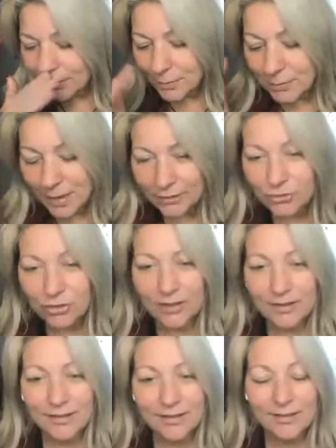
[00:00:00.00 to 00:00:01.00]
the
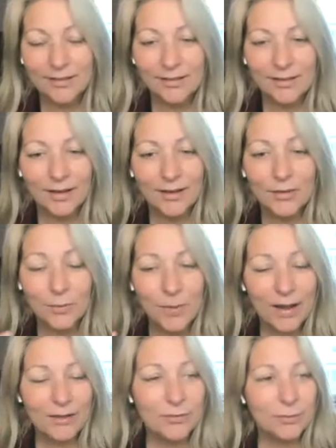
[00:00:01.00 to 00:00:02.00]
Magi and the
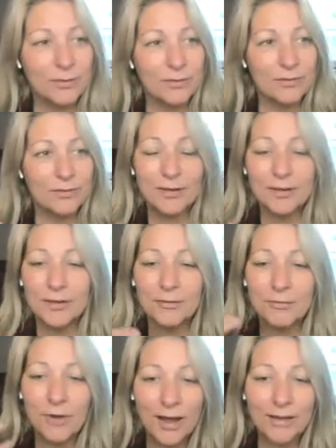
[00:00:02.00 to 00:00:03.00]
wise ones and the
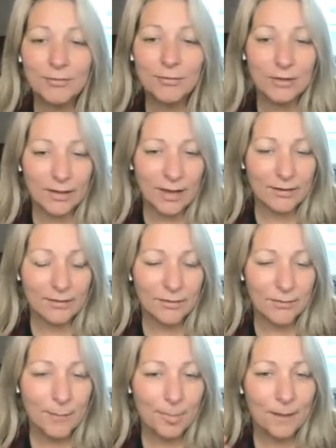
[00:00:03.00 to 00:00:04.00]
arrival again.
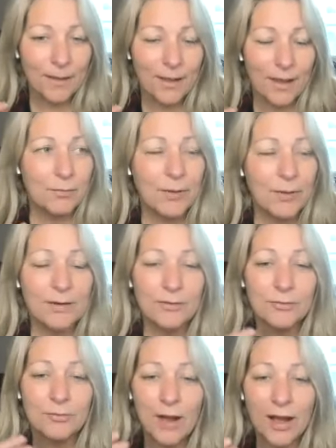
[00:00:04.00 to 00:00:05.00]
And what
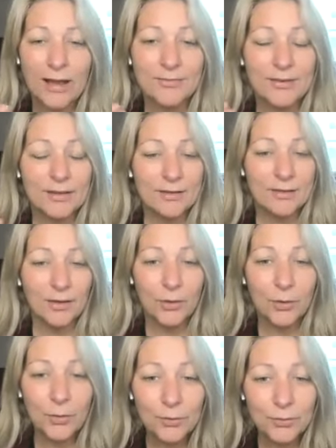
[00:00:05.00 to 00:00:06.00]
is arriving?
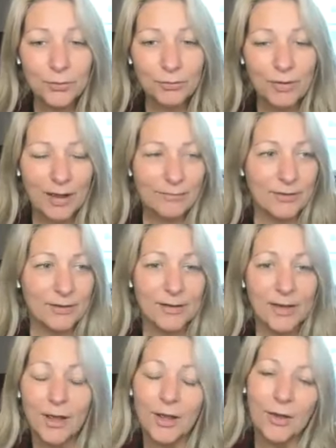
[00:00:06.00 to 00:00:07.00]
Who's arriving?
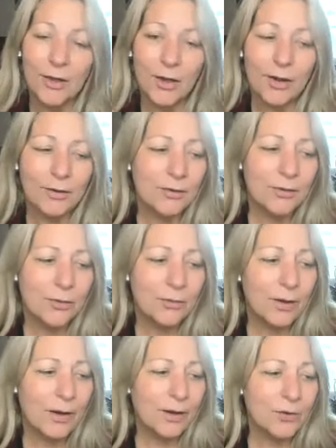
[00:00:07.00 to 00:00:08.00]
You
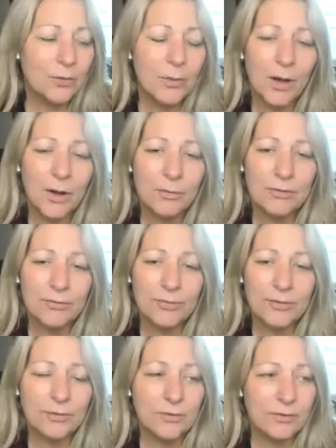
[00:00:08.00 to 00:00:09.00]
know, are you always
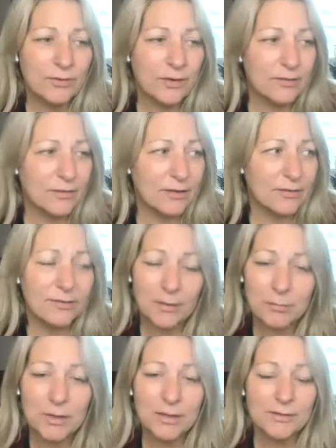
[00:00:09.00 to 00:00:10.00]
feeling the sense that
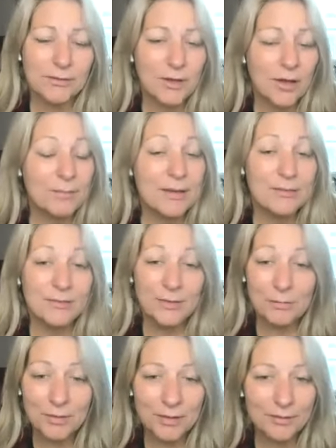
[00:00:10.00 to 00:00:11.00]
something is coming,
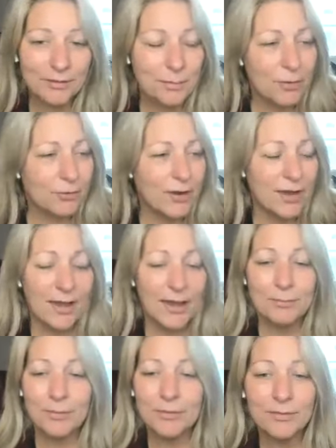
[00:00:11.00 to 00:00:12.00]
something's about to
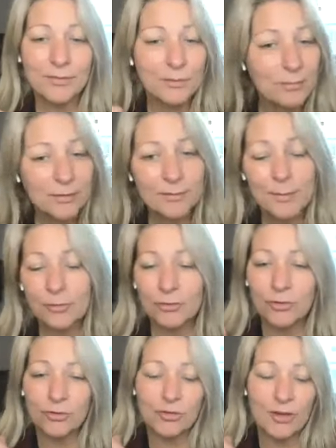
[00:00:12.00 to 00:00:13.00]
happen, something's about
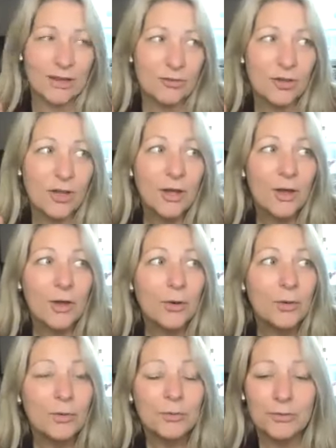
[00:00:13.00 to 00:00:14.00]
to change?
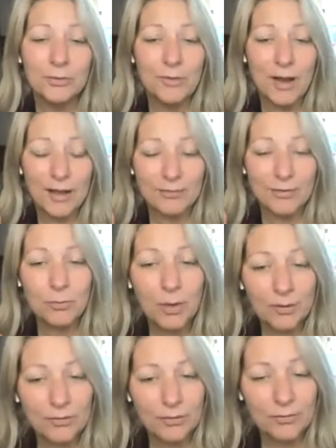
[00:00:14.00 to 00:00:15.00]
Who's arriving?
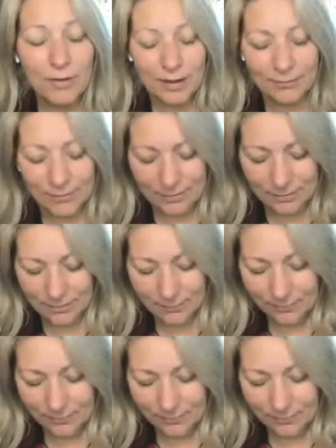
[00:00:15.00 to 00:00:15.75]
What's arriving?